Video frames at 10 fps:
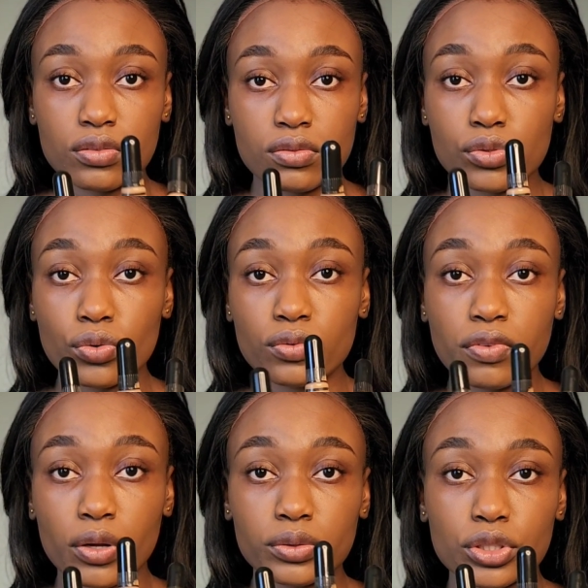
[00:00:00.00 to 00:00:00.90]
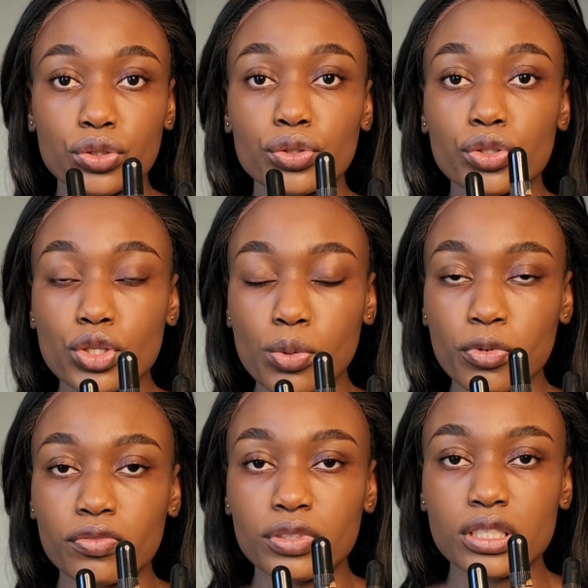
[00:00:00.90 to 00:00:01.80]
tone foundation on top
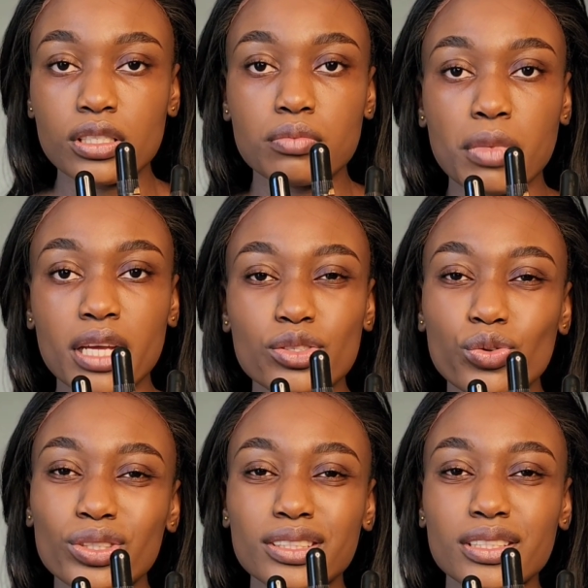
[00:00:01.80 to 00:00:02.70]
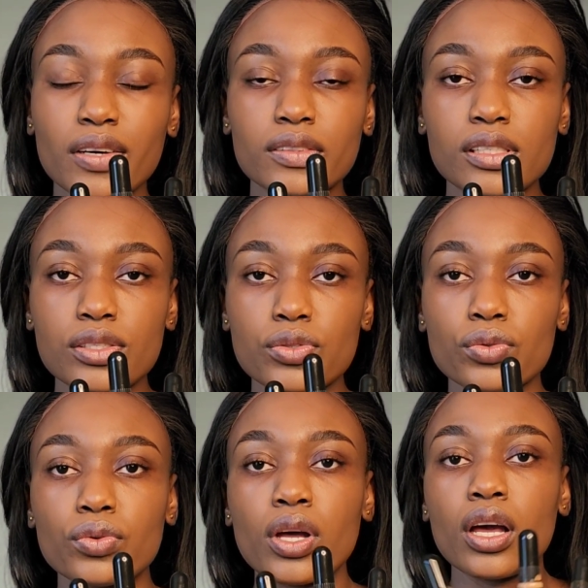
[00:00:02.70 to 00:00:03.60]
of it, it might tone it down a little.